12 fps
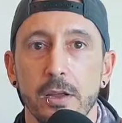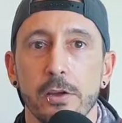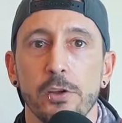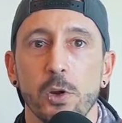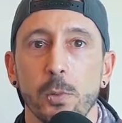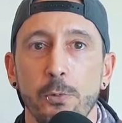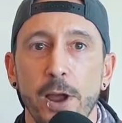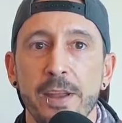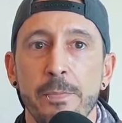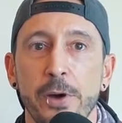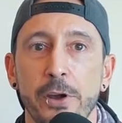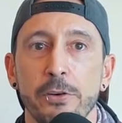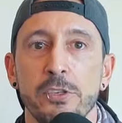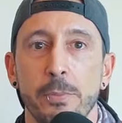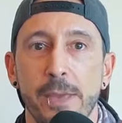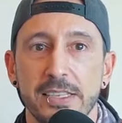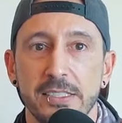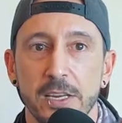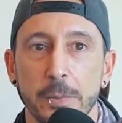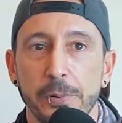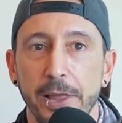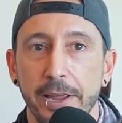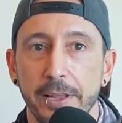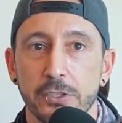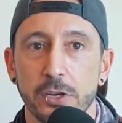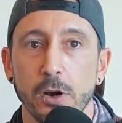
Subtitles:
Your bread and butter domestic planes are